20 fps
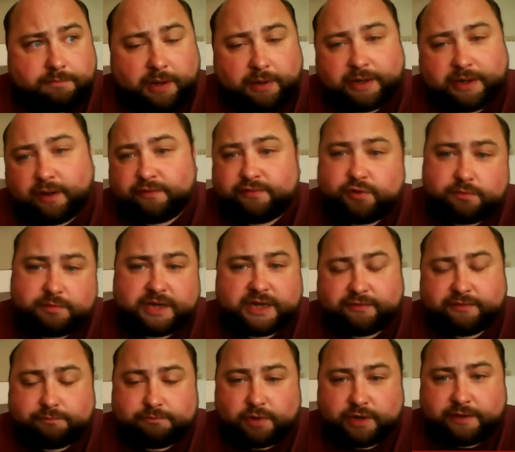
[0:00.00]
bearing a
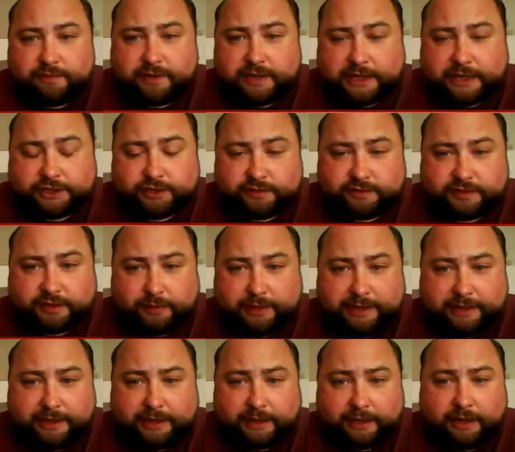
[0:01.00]
few modifications
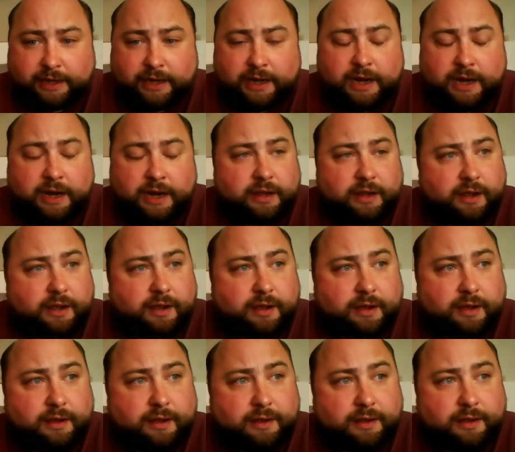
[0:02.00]
here and there.
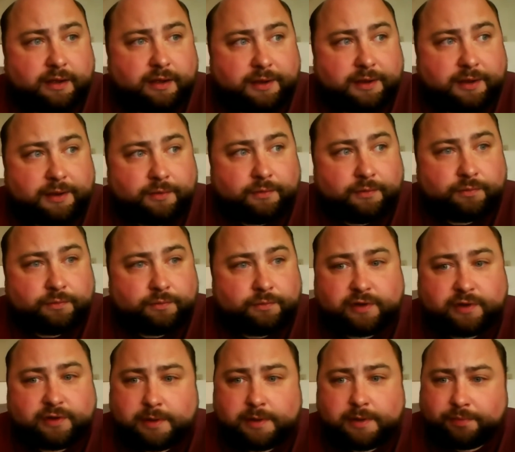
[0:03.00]

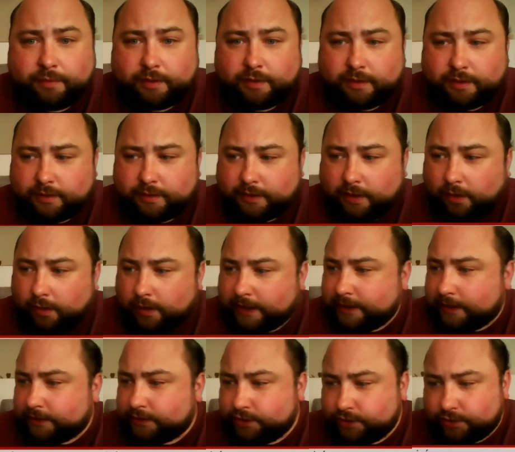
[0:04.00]
We've come up.
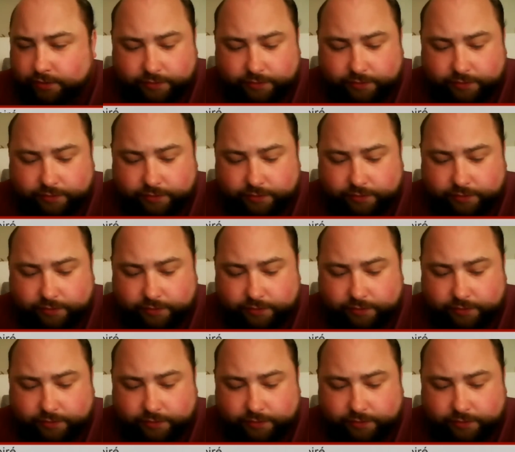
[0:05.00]
I can